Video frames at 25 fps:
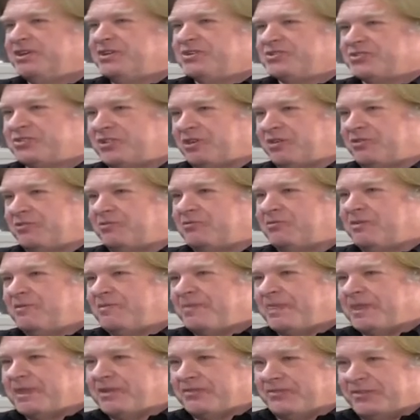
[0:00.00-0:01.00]
So
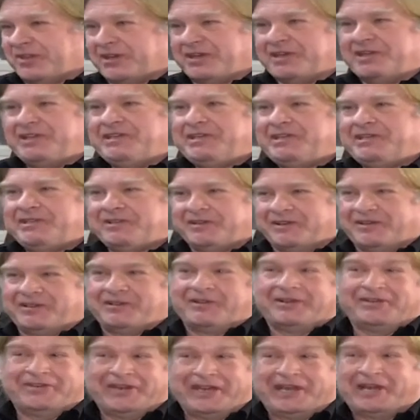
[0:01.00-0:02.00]
they
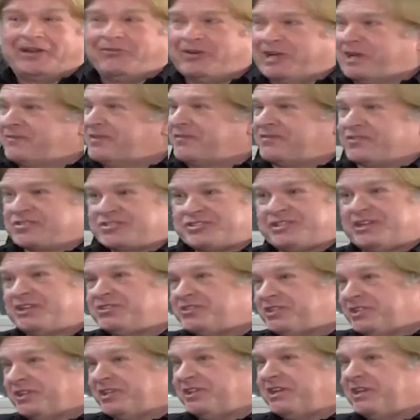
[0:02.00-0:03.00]
now have a
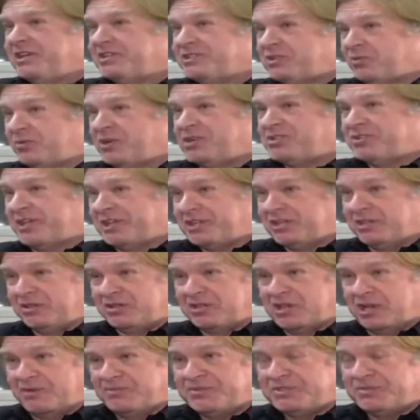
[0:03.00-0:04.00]
facility here to which they can
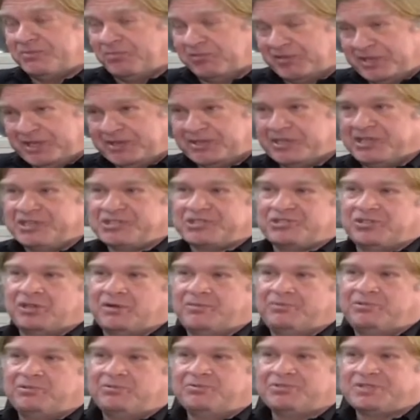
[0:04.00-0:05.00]
come to bring their
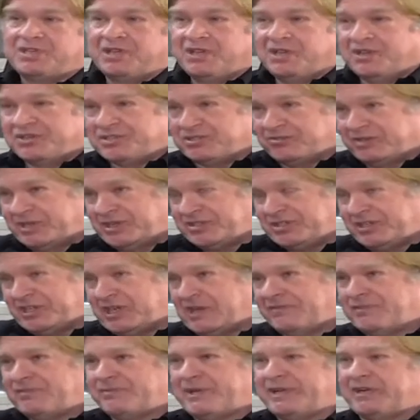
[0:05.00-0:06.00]
samples, to actually
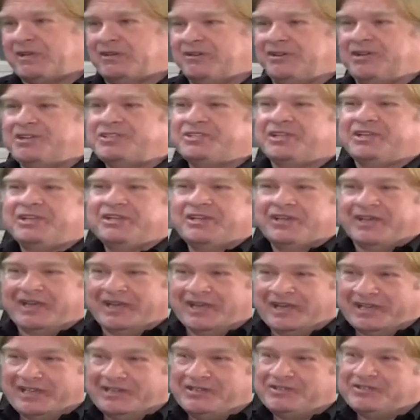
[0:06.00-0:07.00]
have them analysed,
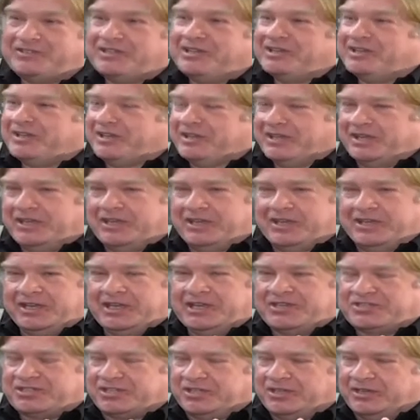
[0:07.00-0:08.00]
and
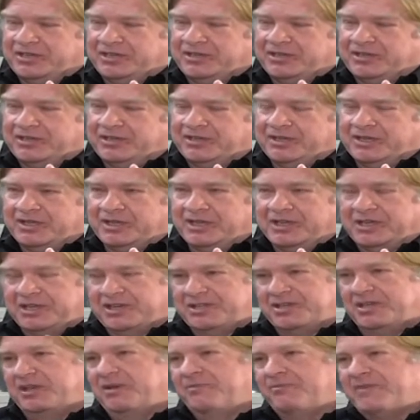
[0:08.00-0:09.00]
it's a
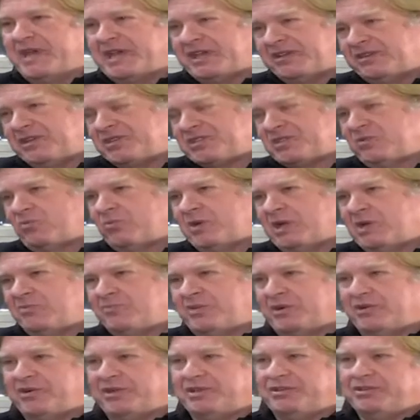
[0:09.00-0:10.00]
a mechanism
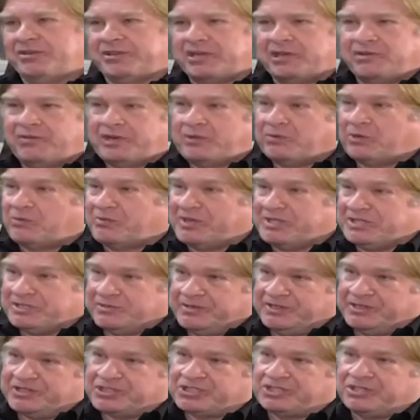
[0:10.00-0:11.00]
whereby not only will we
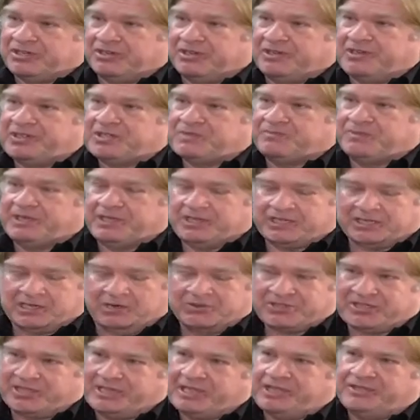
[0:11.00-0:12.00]
do in the science, but it
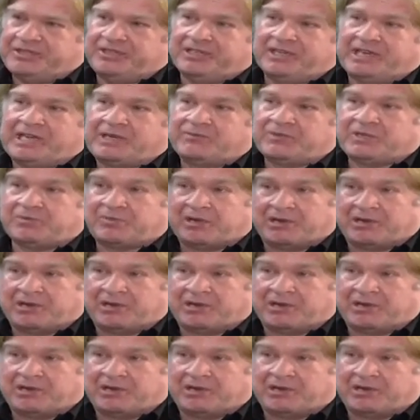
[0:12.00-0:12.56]
goes hand in hand with the